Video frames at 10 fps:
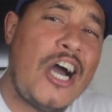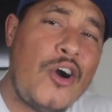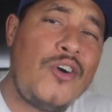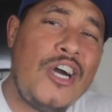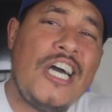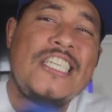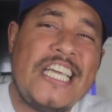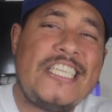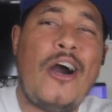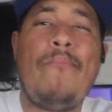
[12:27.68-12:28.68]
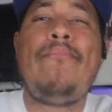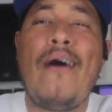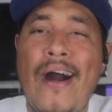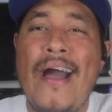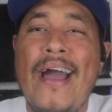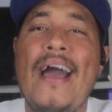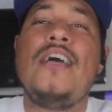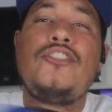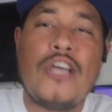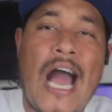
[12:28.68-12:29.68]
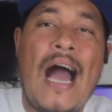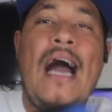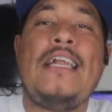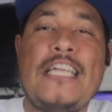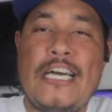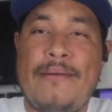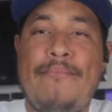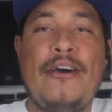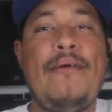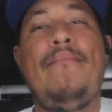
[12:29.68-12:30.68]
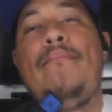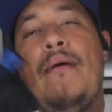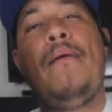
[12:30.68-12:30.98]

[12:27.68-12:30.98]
know that your boy drop nothing but